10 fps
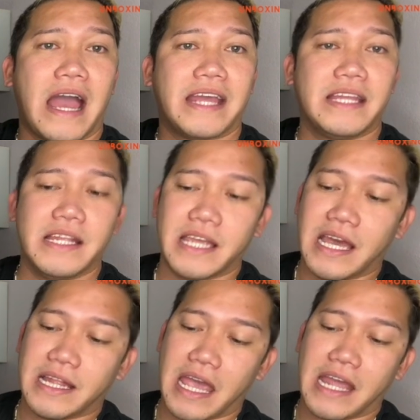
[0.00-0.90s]
I didn't
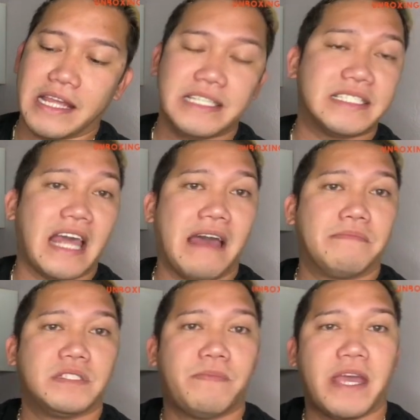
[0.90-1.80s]
get any
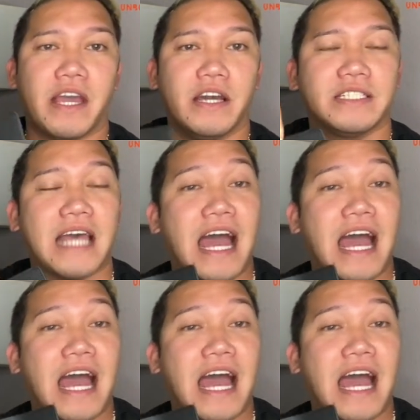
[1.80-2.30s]
stamps because